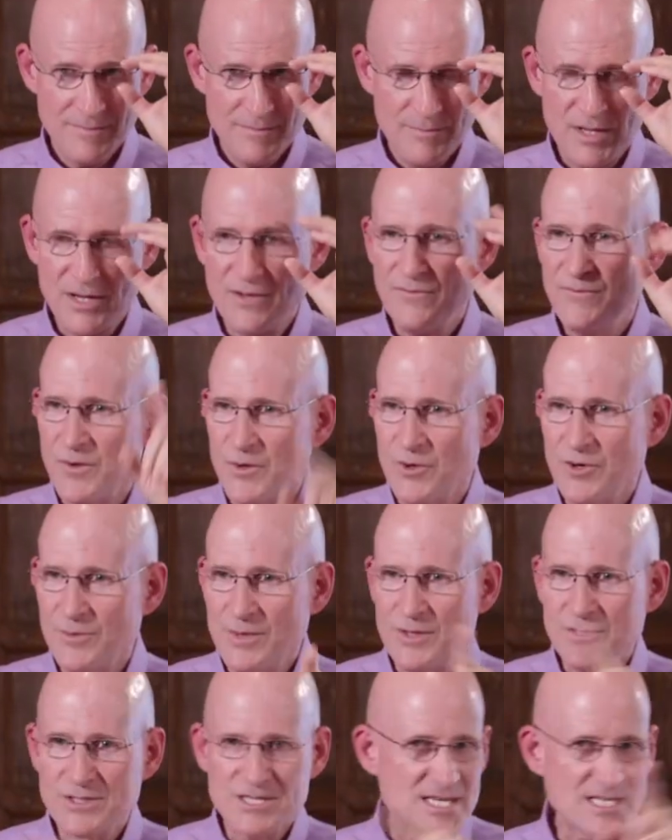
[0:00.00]
but if your
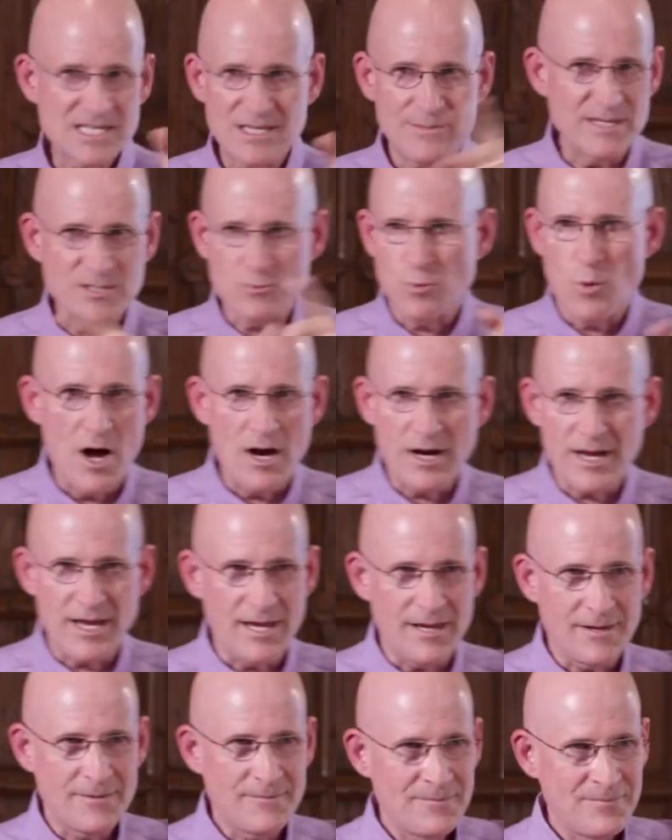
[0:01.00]
immune system is
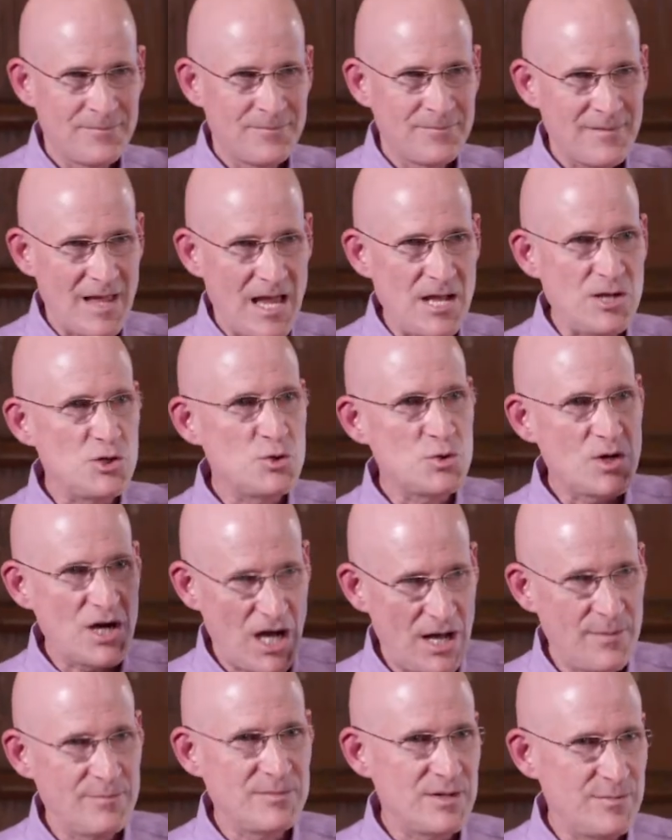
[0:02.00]
wonky and you
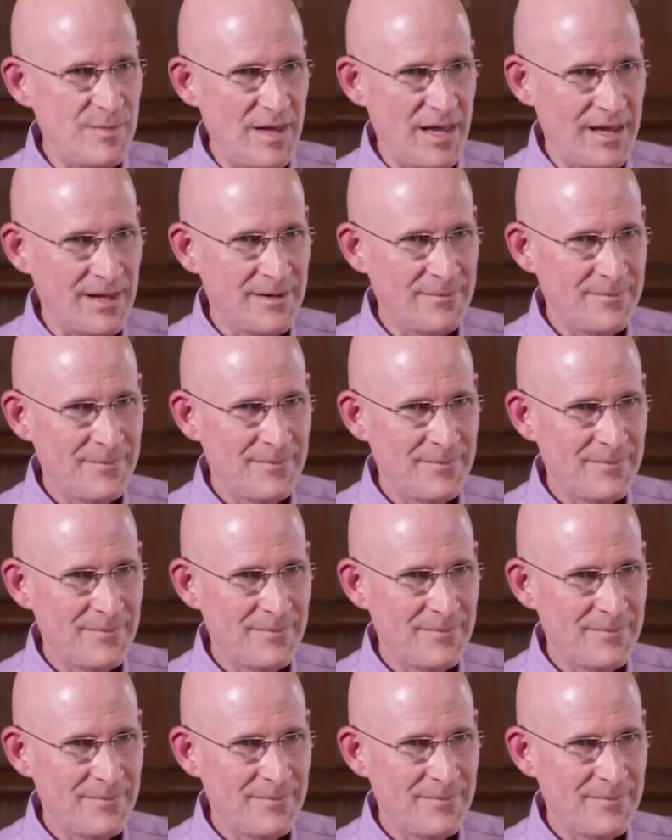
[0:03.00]
come to me,